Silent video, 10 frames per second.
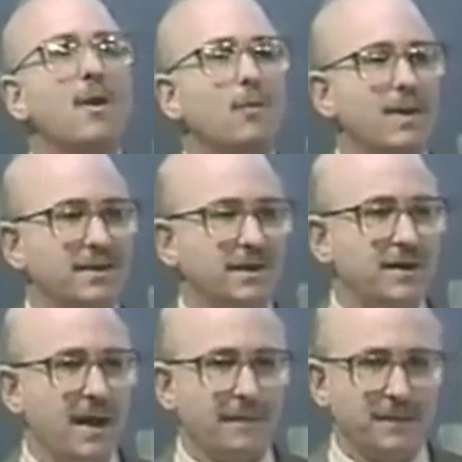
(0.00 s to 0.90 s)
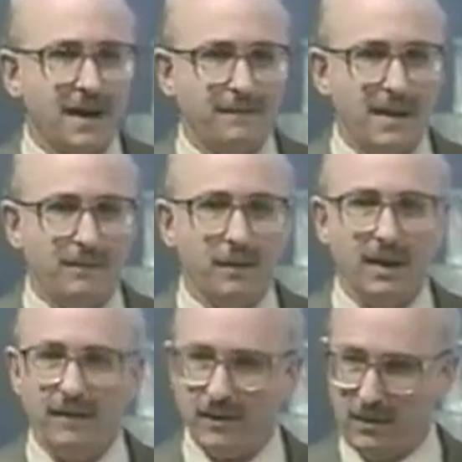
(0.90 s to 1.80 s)
risks that upset people,
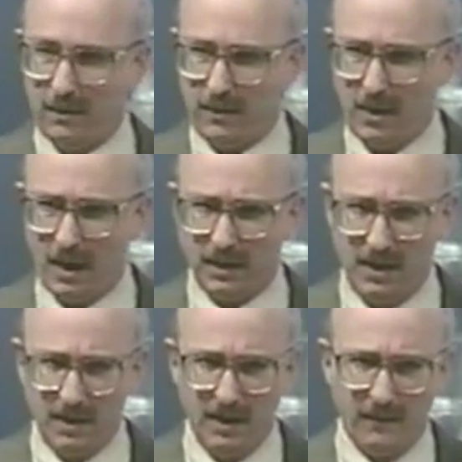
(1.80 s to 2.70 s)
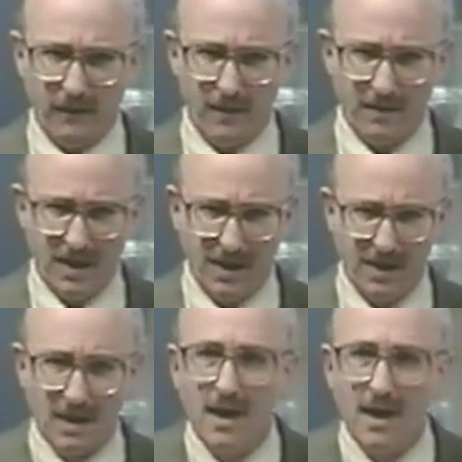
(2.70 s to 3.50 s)
even though they're not killing very many.